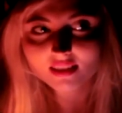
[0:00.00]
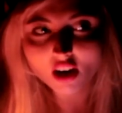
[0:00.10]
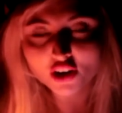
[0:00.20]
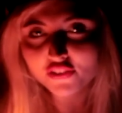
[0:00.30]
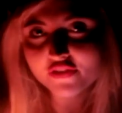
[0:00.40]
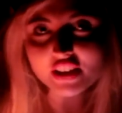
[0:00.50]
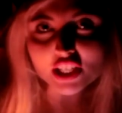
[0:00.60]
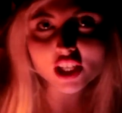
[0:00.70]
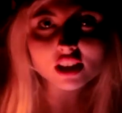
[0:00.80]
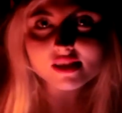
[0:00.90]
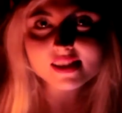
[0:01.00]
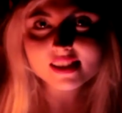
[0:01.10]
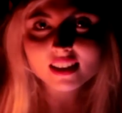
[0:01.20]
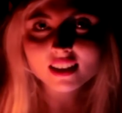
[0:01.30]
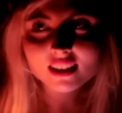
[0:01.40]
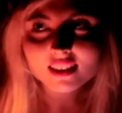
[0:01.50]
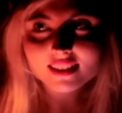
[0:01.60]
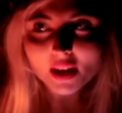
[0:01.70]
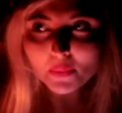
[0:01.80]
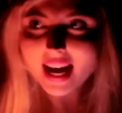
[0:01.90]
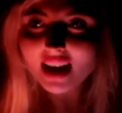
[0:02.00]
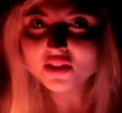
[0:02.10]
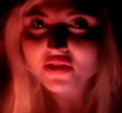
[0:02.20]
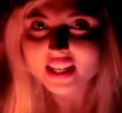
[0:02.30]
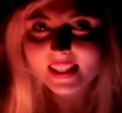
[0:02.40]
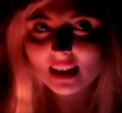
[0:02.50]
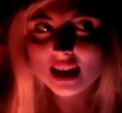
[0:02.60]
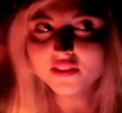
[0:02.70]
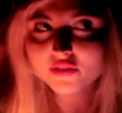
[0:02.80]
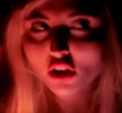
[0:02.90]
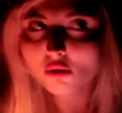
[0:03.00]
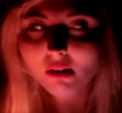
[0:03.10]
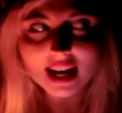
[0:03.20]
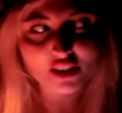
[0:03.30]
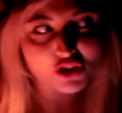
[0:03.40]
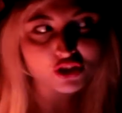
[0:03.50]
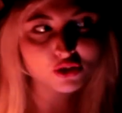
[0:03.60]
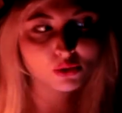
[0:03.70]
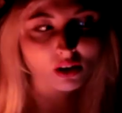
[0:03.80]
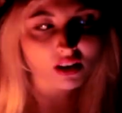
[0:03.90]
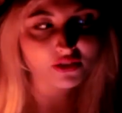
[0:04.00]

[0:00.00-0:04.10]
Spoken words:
our fears that we have in this life go back to our